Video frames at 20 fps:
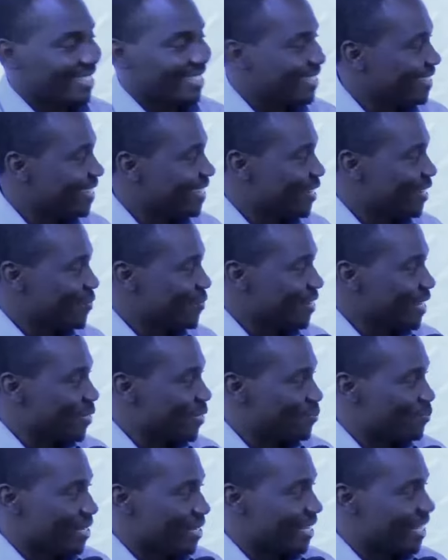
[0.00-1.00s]
That word
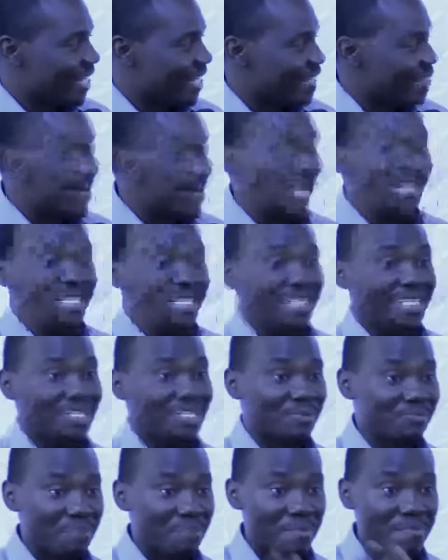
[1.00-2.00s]
is big, but it
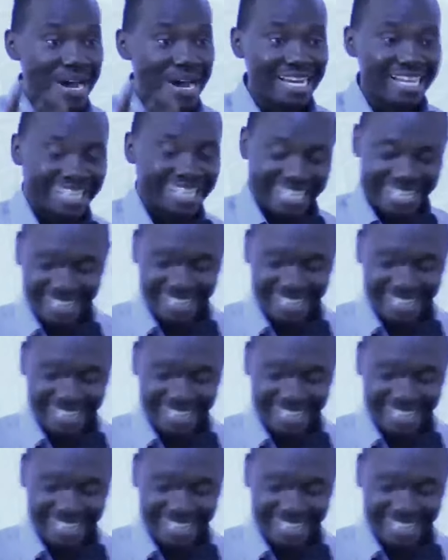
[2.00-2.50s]
is barbaric.